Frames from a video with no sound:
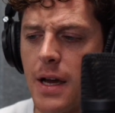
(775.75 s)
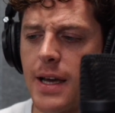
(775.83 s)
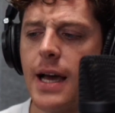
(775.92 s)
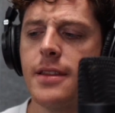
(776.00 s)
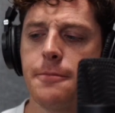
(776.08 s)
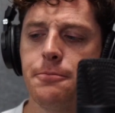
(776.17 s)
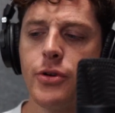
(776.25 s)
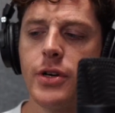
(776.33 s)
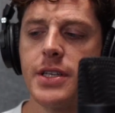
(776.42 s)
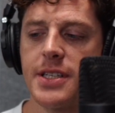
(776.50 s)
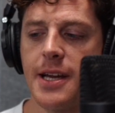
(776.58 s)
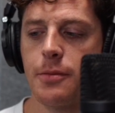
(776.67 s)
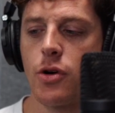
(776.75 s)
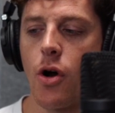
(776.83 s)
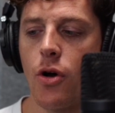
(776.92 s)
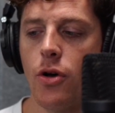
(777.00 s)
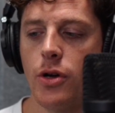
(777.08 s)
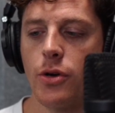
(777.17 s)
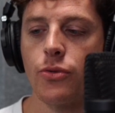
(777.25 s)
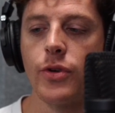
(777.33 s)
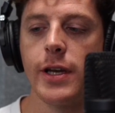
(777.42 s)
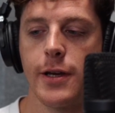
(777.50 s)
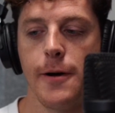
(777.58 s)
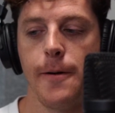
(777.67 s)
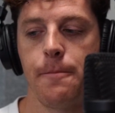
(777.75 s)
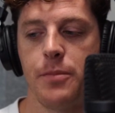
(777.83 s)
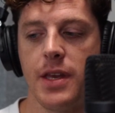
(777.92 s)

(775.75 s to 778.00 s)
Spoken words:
Catholic priest named Carl Arico,